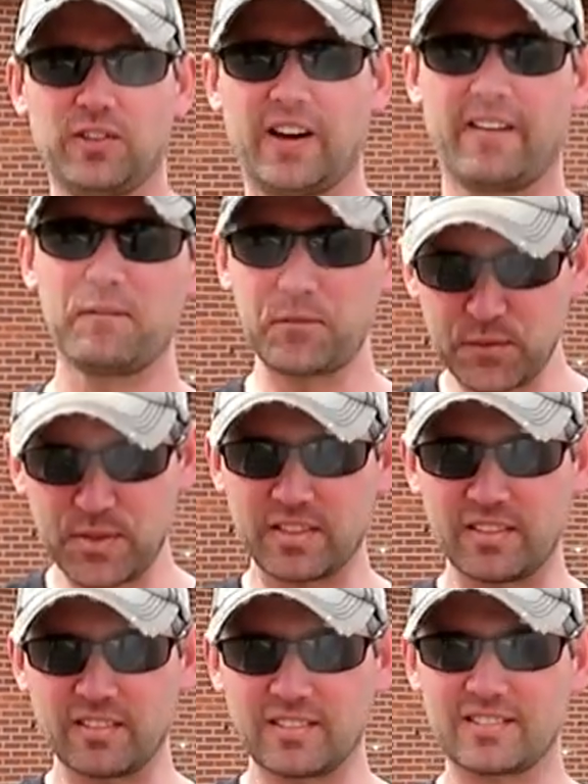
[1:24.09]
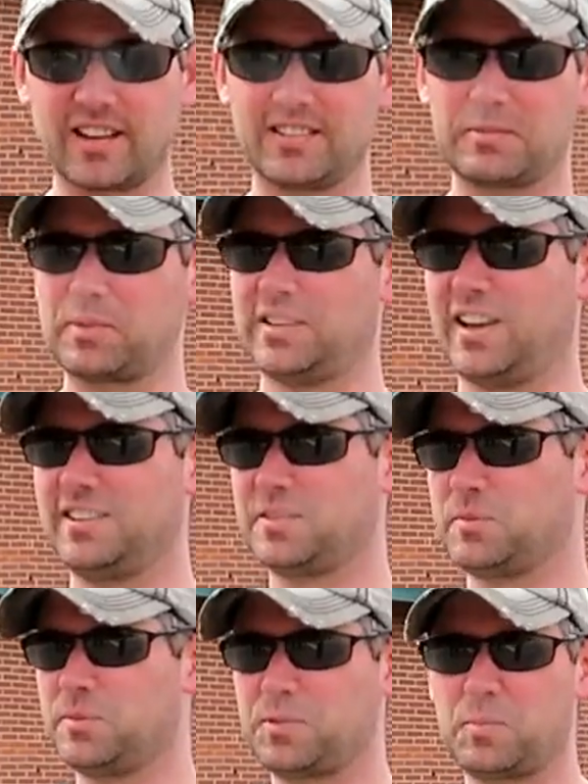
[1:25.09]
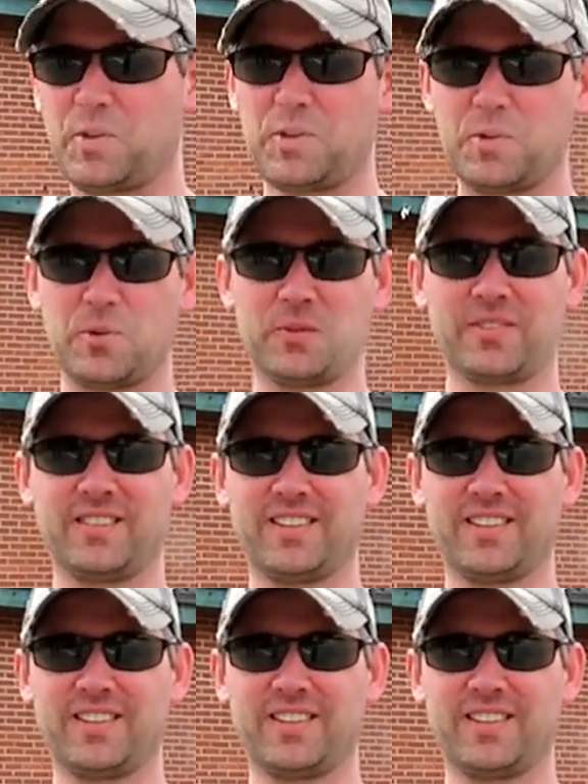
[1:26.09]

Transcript: thing. Sliced them and diced them, pretty cool.